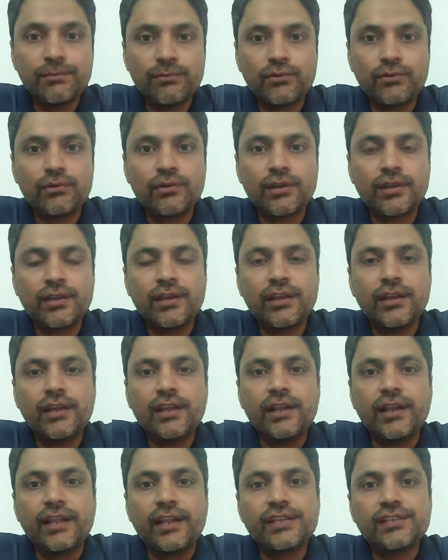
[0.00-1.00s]
Board
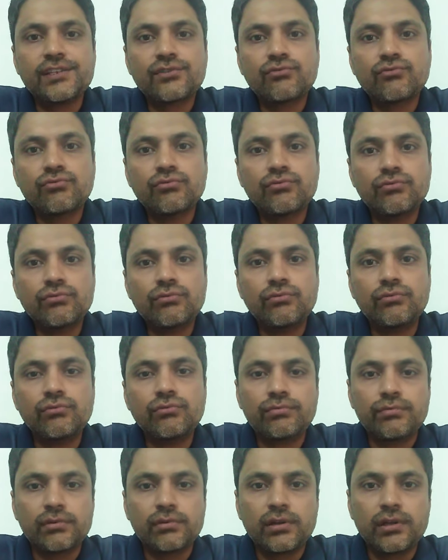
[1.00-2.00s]
is
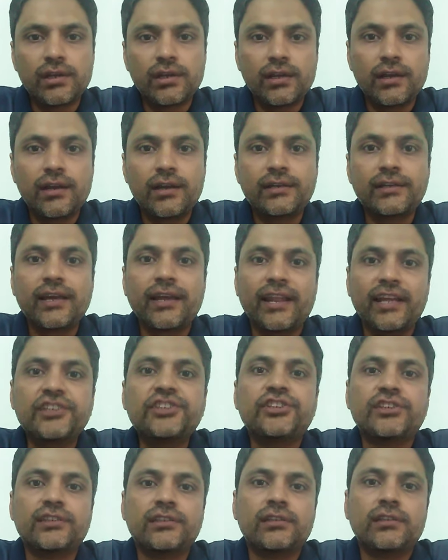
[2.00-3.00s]
to
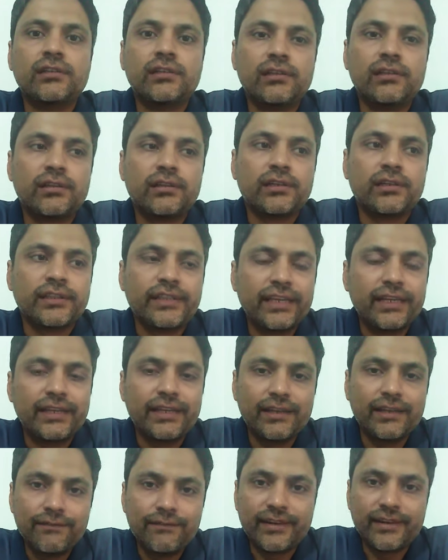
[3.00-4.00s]
direction. They
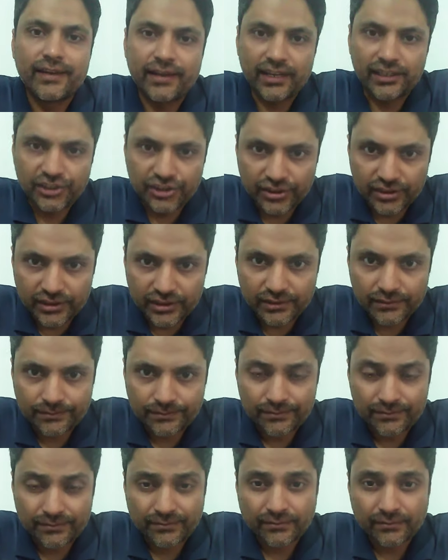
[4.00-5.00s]
give
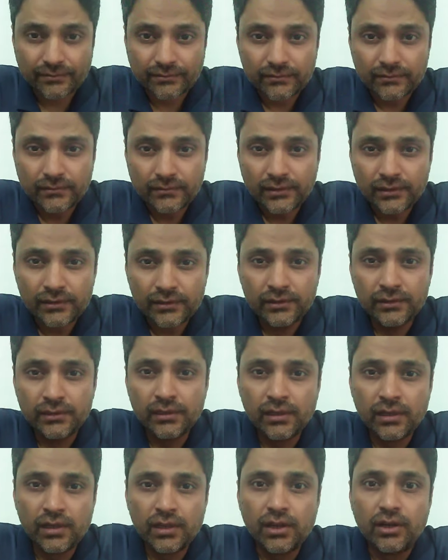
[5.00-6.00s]
direction
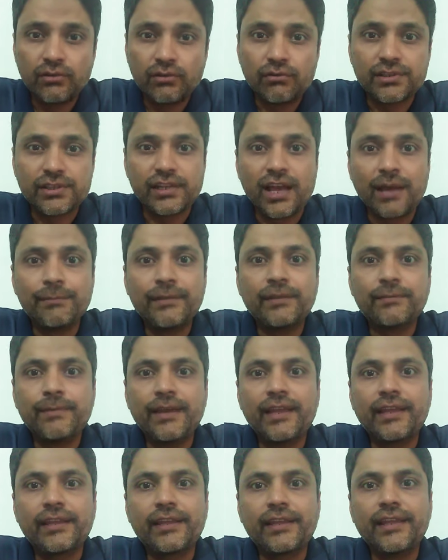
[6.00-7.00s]
to Islamic
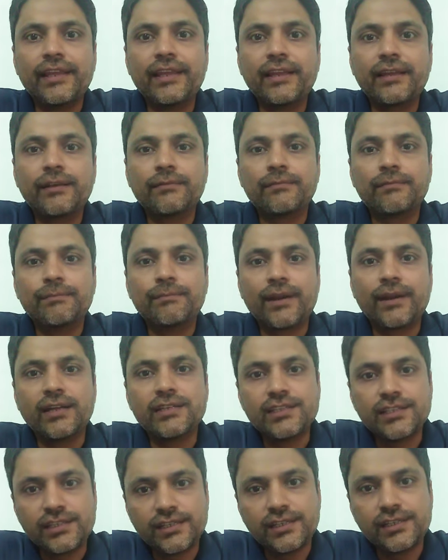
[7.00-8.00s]
banking
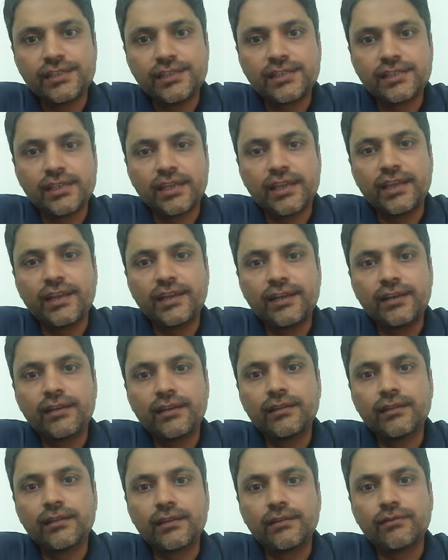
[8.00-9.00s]
branches
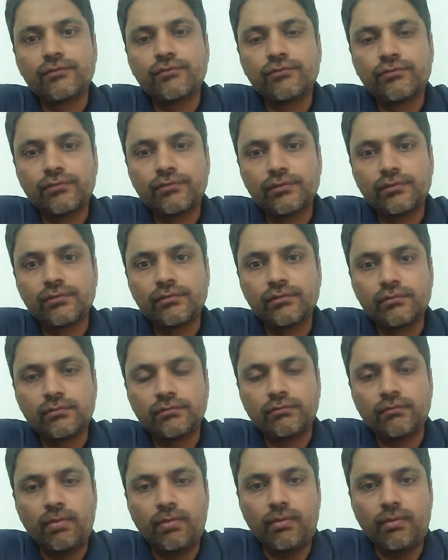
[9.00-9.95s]
and for